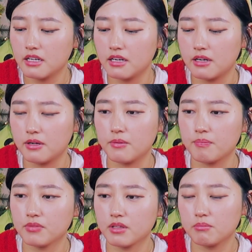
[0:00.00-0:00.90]

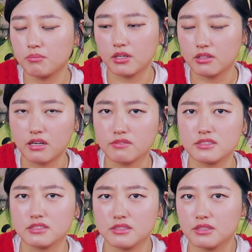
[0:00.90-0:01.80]
But you know,
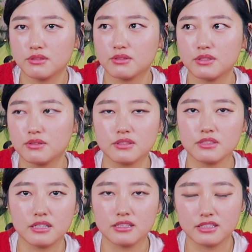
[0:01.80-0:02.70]
obviously, you know,
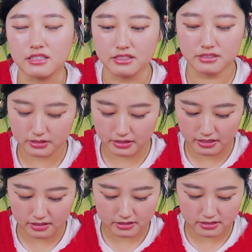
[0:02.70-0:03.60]
it didn't.
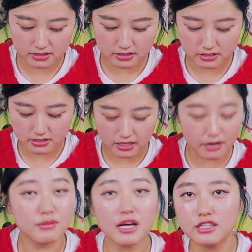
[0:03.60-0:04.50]
And
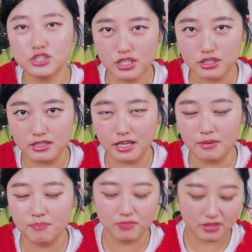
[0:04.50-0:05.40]
I'm not gonna share the
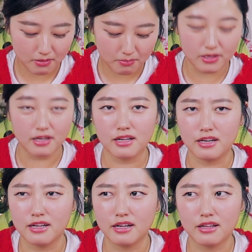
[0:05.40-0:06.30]
name,
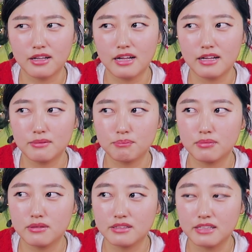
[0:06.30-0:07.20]
but
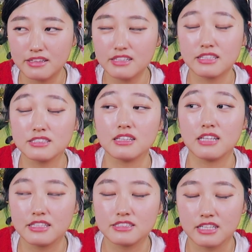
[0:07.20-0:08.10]
I think that's the
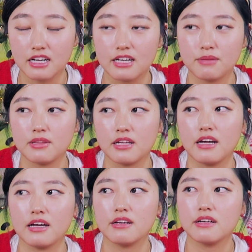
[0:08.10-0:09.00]
last time that
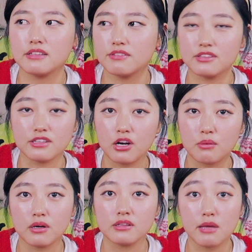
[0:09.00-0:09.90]
I even thought
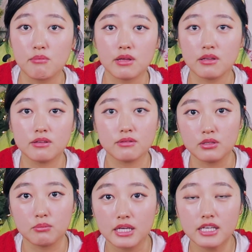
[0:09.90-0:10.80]
about naming,
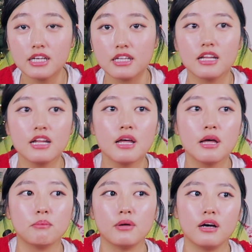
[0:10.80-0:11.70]
you know, my kid.
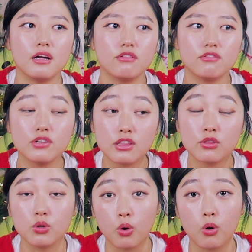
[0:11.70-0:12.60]
But
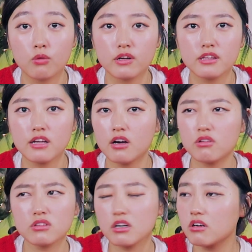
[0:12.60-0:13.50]
with Tong right
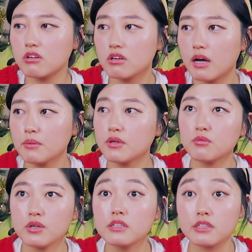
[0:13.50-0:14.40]
now, no. I
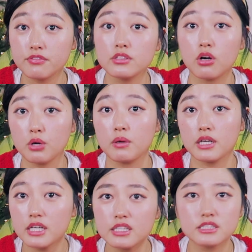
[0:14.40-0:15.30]
mean, we are definitely talking about
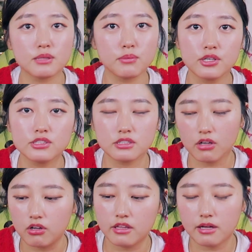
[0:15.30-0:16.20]
kids and marriage and
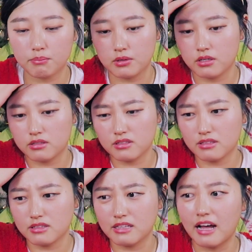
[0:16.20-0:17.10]
all that, but
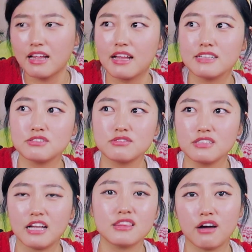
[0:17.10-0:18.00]
not
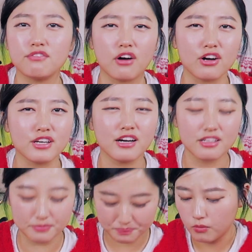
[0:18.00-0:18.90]
that far yet.
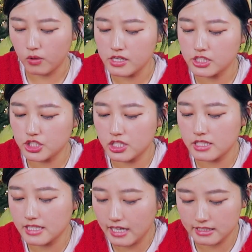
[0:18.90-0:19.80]
What is your
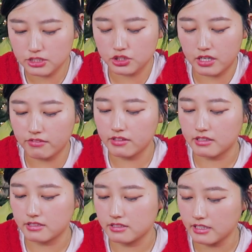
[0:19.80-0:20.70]
next traveling
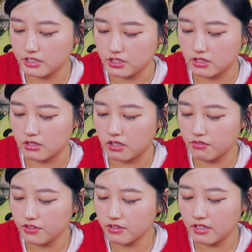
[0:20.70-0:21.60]
destination?
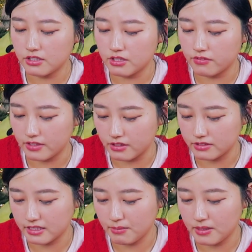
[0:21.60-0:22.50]
Love you and your
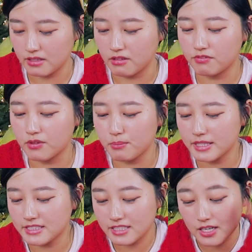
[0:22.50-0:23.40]
videos, Kimmy. Love from
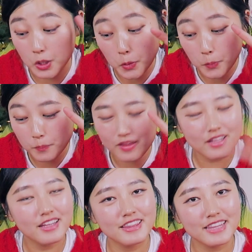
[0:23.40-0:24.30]
Mexico.
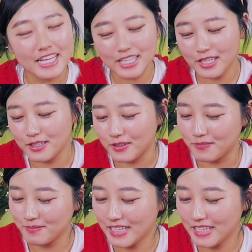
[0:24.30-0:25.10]
Thank you.